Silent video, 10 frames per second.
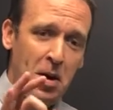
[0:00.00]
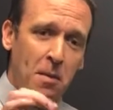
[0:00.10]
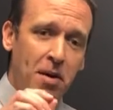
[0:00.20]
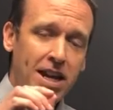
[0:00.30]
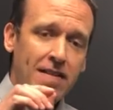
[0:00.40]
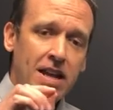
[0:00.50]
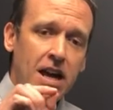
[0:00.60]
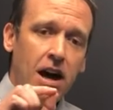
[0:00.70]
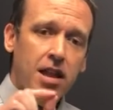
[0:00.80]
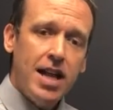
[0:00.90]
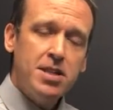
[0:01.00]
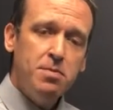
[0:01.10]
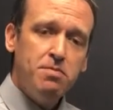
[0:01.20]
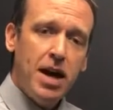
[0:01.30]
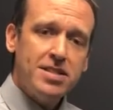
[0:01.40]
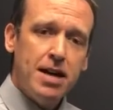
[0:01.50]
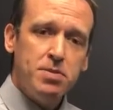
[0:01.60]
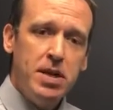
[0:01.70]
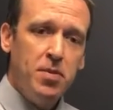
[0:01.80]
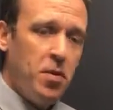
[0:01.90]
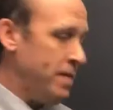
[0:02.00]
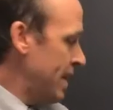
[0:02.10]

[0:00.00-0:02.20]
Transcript: But a lot of times people,